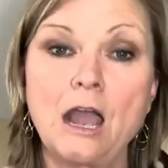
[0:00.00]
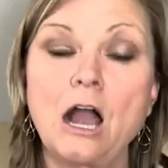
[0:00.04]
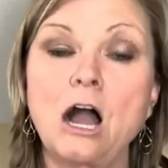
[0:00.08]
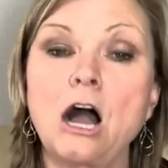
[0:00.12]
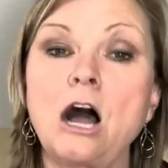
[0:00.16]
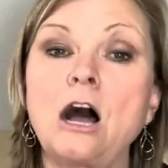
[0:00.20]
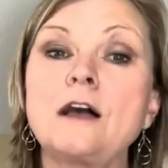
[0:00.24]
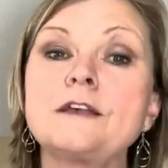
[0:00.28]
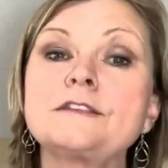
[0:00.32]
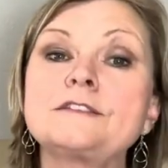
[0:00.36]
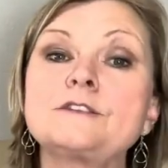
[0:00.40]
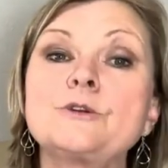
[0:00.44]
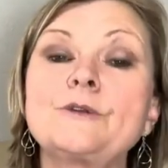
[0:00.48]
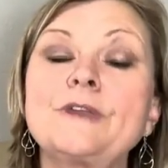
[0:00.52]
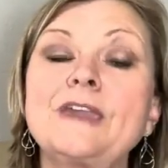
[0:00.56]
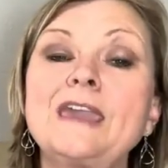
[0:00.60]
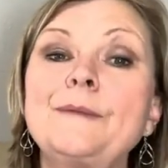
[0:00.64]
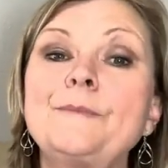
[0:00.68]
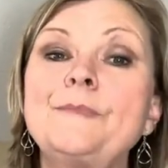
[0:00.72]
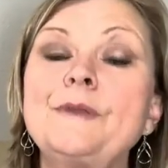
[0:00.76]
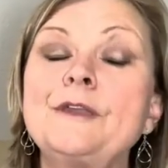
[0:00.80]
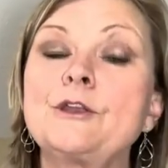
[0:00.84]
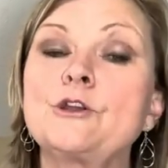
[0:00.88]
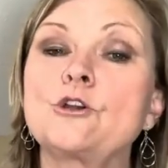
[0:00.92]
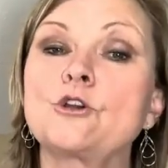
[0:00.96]
Also,
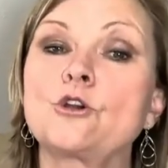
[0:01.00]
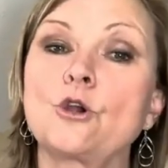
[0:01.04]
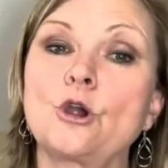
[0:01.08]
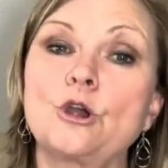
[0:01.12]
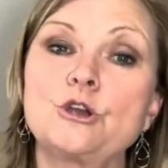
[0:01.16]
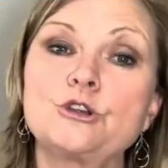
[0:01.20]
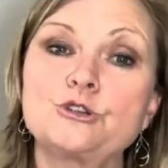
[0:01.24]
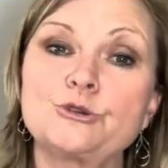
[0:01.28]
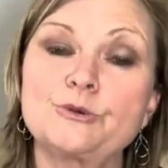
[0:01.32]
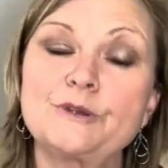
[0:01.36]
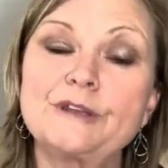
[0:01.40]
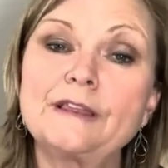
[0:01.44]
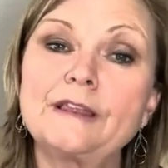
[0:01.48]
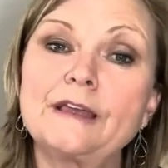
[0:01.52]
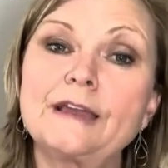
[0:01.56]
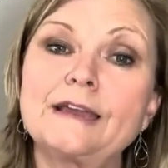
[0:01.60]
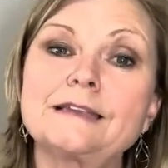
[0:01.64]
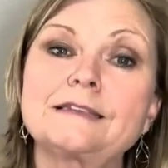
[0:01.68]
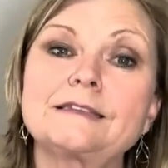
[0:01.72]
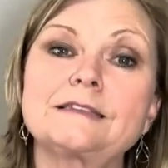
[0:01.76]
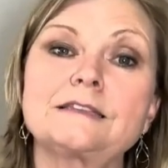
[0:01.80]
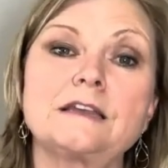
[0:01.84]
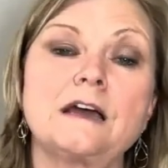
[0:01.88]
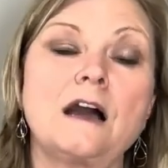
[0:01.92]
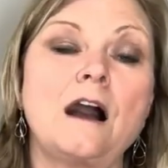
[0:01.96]
keeping your grocery
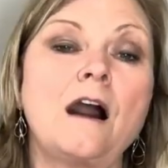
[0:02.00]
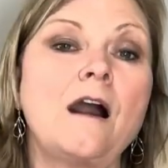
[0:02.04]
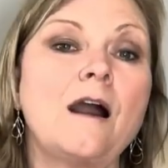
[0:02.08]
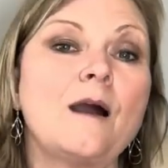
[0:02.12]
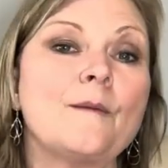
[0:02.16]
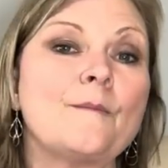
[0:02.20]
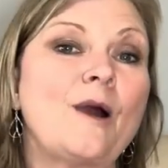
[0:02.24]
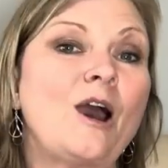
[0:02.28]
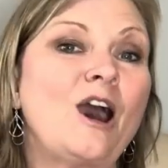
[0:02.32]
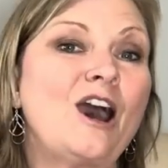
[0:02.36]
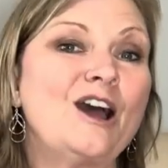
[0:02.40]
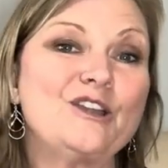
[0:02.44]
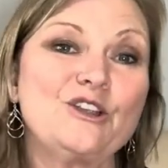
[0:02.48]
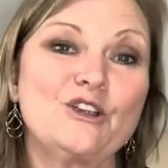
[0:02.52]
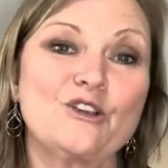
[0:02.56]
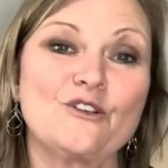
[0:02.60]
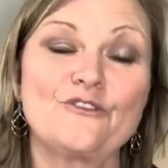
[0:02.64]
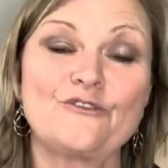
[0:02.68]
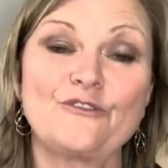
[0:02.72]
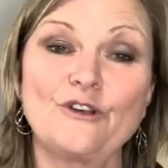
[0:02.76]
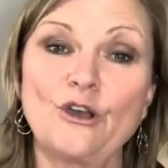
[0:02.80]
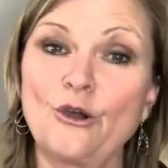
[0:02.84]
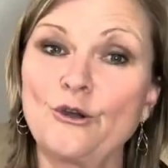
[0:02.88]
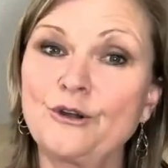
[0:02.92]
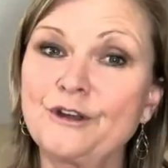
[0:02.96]
list on your
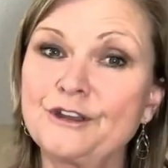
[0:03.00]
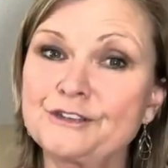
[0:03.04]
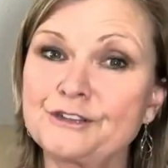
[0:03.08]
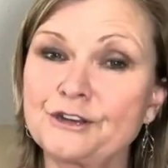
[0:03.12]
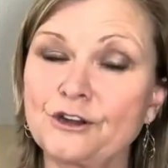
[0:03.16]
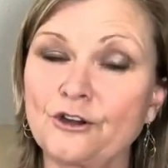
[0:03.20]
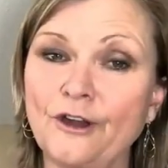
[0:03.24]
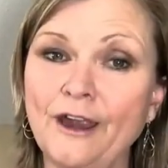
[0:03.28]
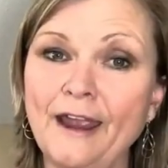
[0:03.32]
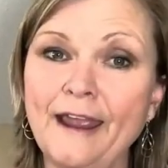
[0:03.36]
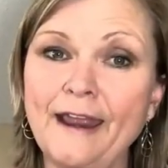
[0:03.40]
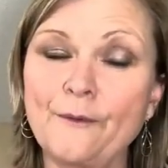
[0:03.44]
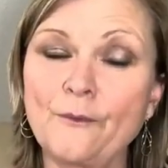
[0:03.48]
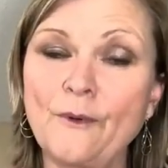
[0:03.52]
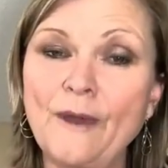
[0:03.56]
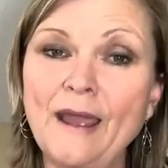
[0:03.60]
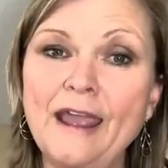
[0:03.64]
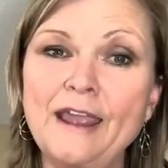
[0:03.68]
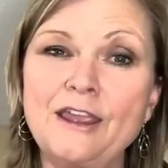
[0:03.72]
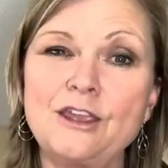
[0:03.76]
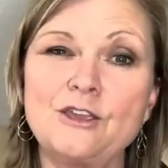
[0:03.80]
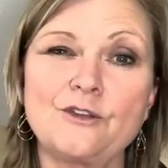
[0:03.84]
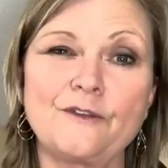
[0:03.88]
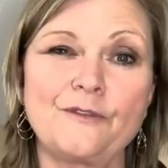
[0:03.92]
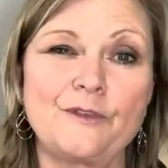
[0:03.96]
phone is a great
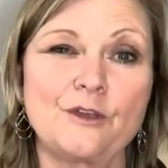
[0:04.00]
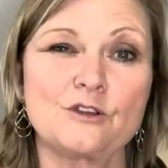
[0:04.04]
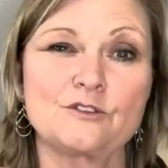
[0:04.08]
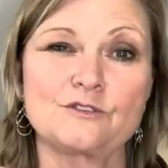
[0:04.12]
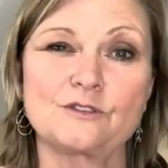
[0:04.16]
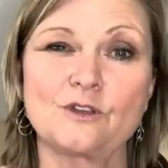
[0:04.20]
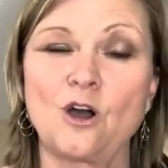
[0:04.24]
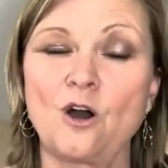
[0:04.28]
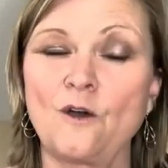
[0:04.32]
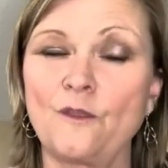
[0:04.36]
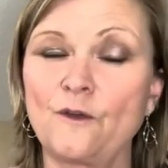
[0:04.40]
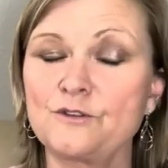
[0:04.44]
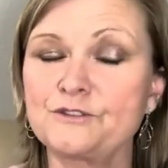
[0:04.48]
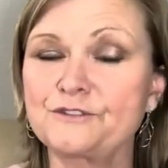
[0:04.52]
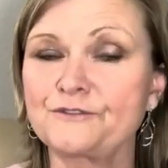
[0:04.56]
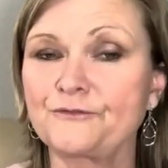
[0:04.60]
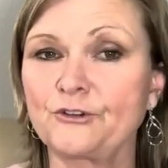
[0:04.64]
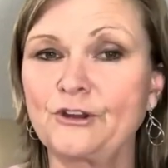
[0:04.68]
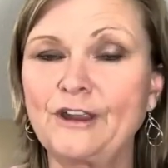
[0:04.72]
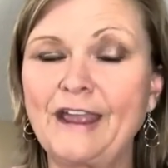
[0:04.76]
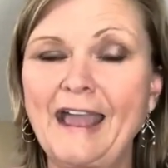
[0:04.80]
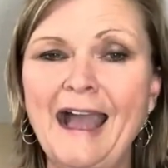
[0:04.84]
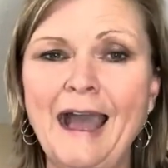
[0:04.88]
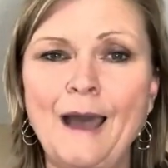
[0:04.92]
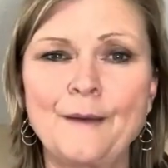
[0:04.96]
way. There's all those
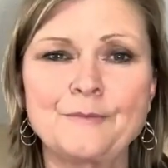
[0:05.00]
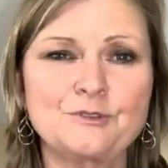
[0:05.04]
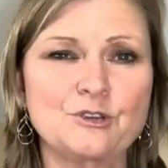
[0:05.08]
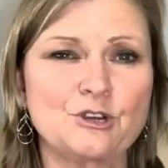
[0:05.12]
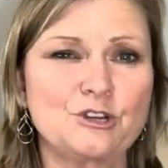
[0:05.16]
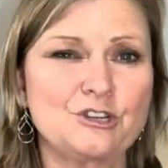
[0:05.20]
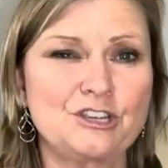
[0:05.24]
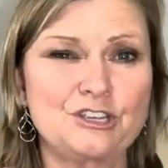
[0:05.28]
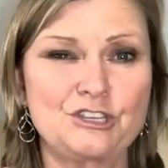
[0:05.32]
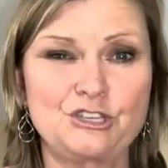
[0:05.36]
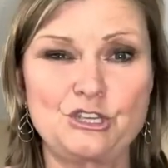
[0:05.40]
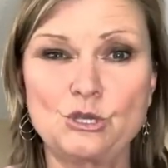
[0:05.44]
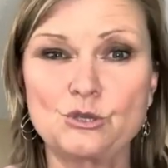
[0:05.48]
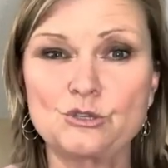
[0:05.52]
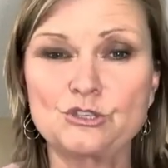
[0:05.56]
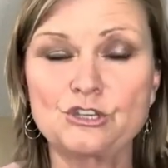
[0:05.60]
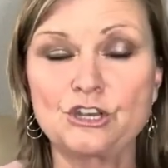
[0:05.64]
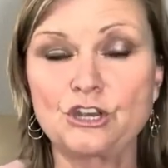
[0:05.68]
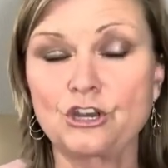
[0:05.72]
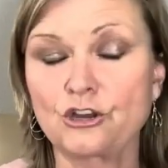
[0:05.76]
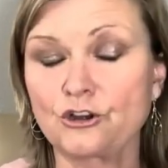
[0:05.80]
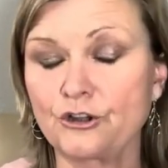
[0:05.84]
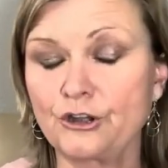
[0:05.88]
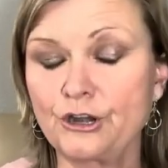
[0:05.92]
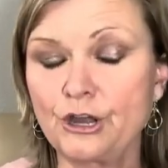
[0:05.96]
free apps, or just
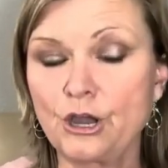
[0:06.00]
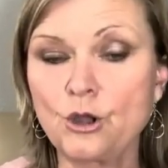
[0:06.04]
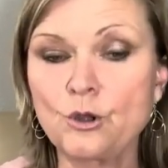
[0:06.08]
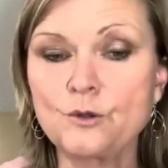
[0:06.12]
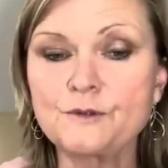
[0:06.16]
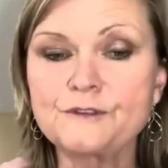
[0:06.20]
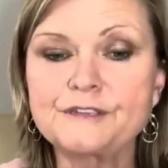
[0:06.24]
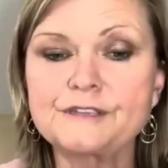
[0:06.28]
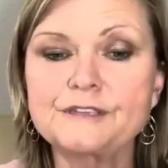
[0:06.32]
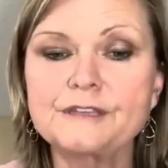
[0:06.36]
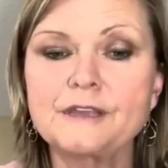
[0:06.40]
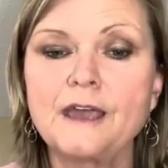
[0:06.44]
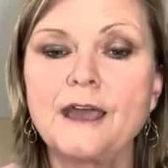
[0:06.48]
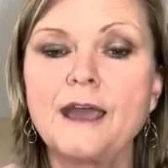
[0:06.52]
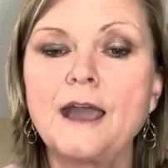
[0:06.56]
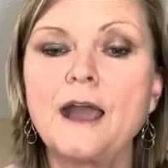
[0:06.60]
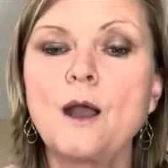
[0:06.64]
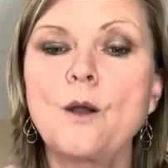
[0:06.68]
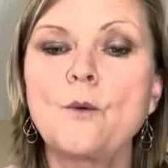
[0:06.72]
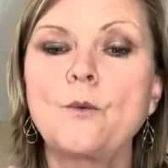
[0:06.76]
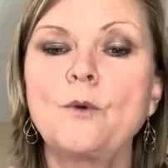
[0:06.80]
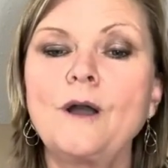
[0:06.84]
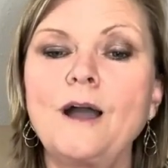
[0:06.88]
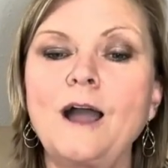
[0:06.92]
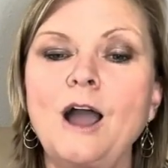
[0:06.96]
using your notes
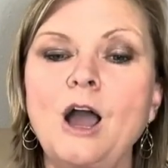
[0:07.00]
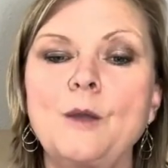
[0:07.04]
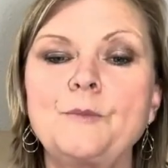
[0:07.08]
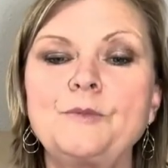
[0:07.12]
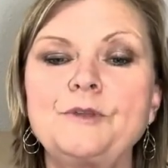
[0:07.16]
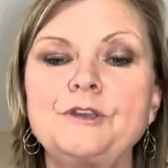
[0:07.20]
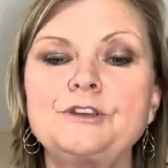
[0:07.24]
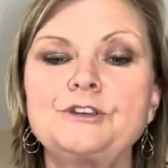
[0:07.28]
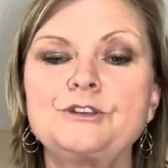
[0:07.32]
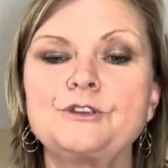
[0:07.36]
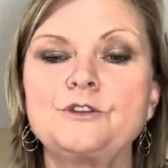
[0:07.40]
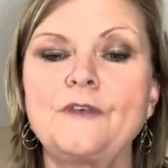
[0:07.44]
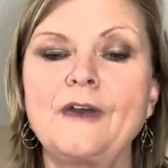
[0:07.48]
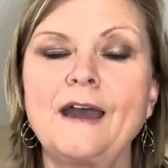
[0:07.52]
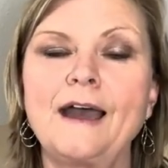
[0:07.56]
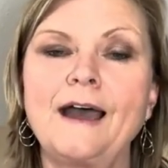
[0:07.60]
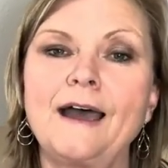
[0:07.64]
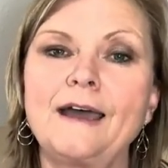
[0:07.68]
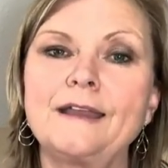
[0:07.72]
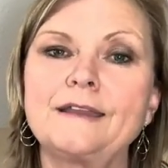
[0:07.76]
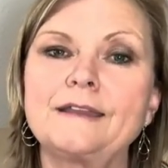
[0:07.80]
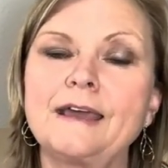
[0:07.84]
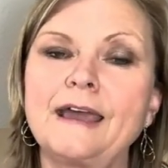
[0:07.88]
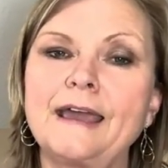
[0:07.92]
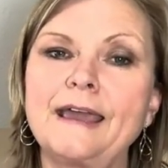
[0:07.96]
will help you do
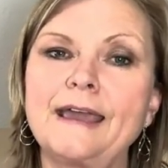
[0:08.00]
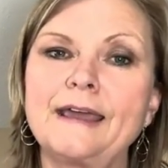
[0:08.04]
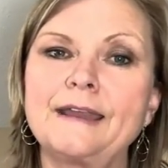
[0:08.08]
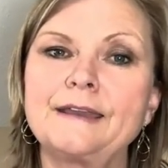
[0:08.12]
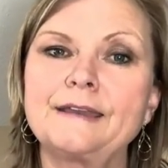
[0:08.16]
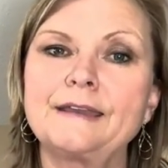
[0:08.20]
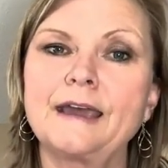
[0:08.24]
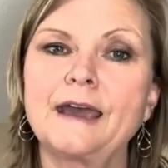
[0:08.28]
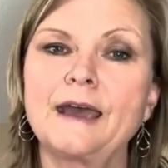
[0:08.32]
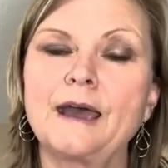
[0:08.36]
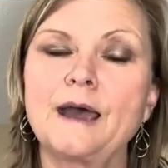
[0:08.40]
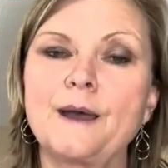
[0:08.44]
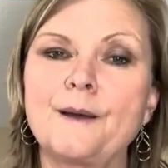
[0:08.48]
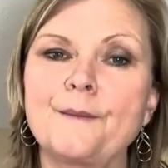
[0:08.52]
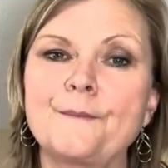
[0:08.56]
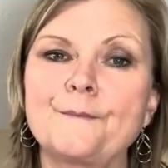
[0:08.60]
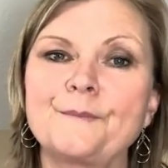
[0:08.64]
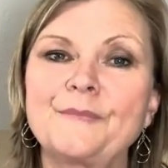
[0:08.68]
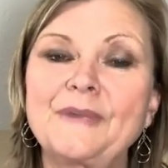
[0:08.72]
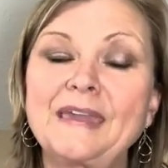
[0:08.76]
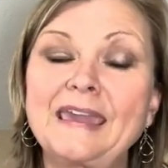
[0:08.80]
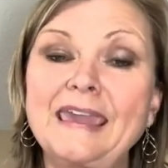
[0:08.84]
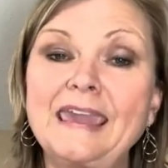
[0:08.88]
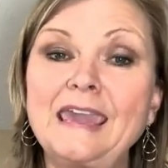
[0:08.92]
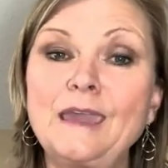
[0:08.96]
that
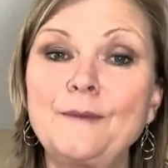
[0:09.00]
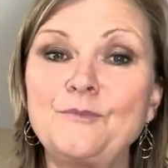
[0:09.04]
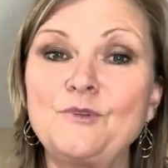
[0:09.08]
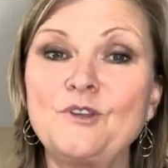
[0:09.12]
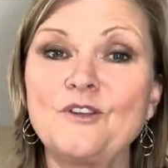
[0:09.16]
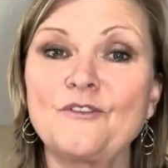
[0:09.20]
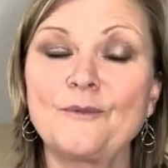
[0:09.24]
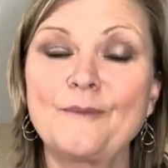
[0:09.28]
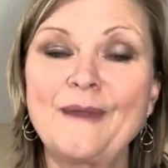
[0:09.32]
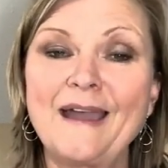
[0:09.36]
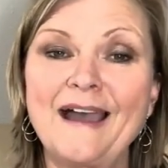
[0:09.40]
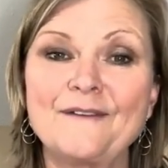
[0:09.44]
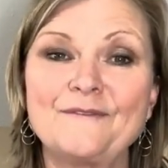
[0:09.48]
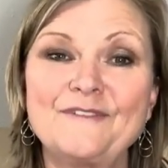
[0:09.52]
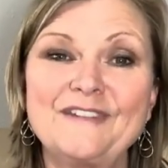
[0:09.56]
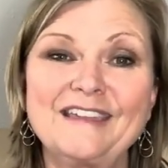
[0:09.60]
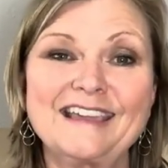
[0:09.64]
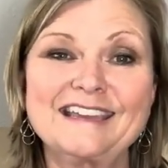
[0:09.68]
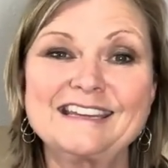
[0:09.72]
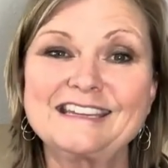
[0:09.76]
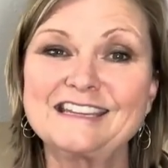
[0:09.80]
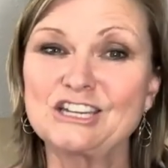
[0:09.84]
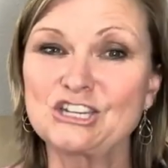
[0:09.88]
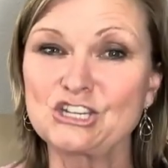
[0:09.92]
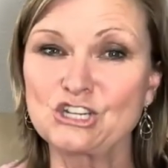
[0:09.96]
and keep you from having
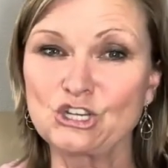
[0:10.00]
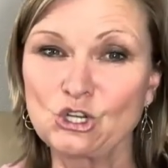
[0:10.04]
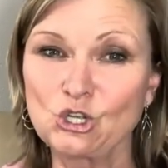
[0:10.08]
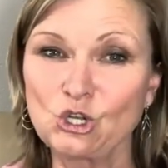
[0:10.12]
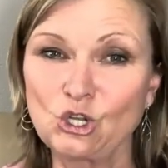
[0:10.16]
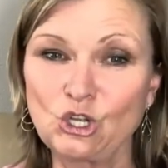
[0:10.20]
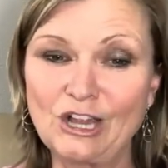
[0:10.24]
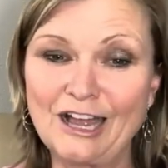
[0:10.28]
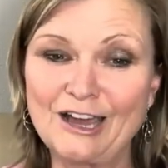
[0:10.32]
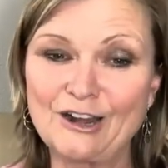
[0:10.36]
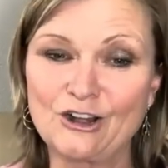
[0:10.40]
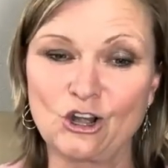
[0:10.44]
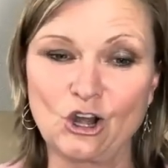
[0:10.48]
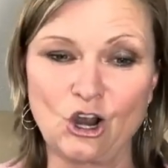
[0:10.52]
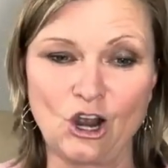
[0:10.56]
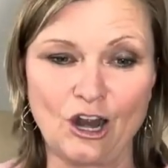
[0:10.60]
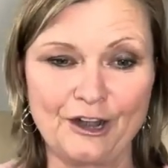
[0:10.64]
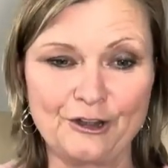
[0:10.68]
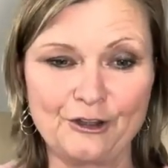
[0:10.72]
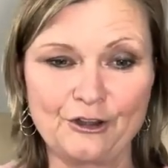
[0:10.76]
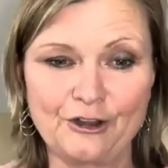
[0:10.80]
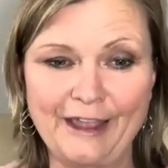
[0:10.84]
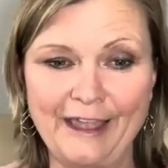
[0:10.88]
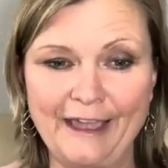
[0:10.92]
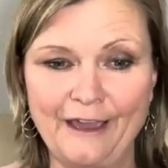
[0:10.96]
additional clutter
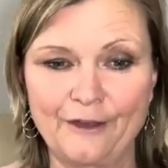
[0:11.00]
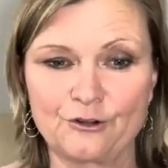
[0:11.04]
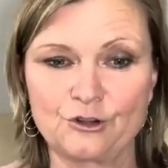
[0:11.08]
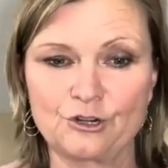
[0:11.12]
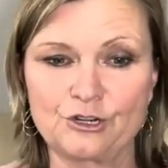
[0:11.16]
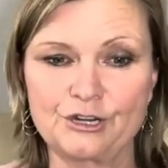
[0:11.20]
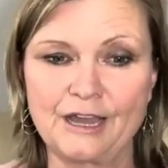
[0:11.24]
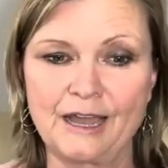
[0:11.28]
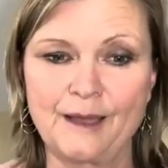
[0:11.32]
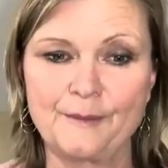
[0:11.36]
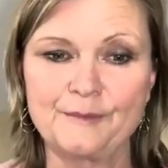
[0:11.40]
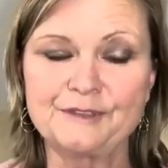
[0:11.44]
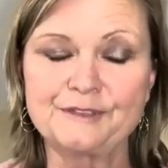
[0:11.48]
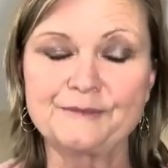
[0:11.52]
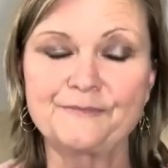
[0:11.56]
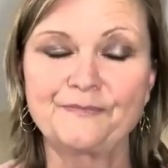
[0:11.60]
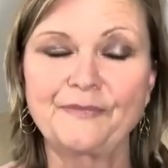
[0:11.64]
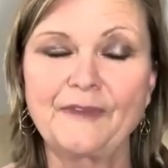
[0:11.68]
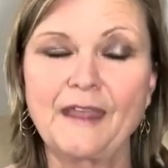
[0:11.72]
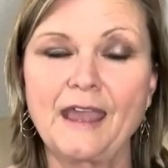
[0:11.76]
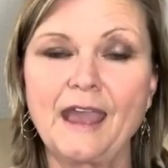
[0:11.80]
on your countertops.